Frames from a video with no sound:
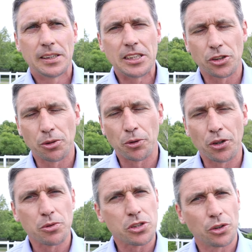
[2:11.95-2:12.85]
His other
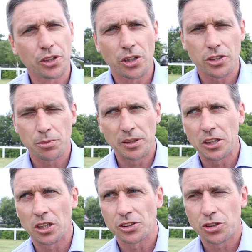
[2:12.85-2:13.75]
brother was the only horse to
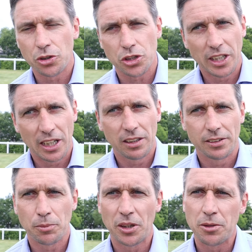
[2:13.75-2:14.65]
beat Constitution Hill
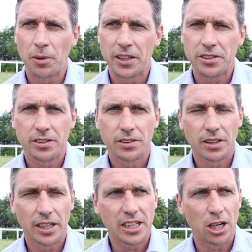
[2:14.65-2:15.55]
in the Pint of Pint,
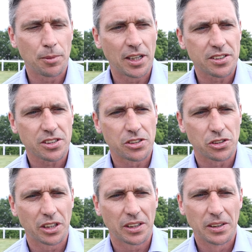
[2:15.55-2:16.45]
Annie Harmon Askin.
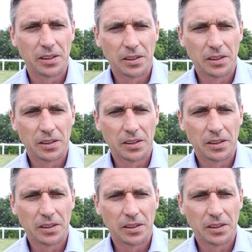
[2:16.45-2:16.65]
So